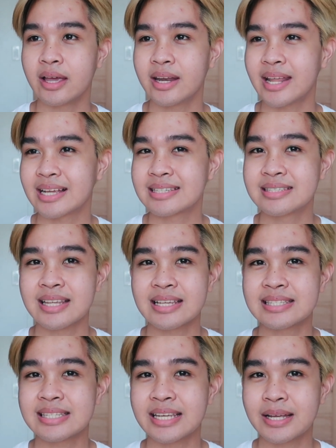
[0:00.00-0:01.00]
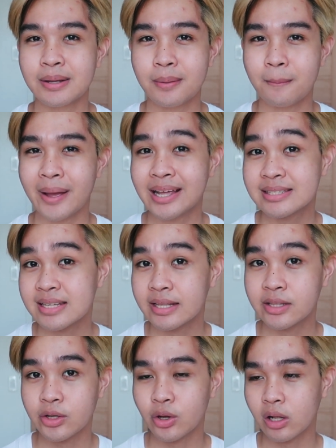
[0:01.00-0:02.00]
an existing mic
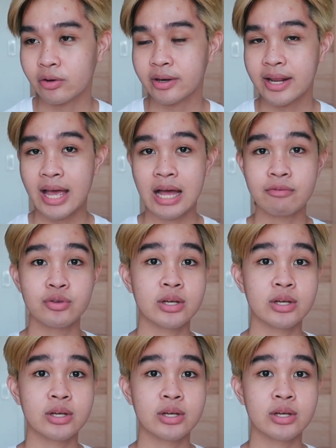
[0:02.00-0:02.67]
stand that you already have,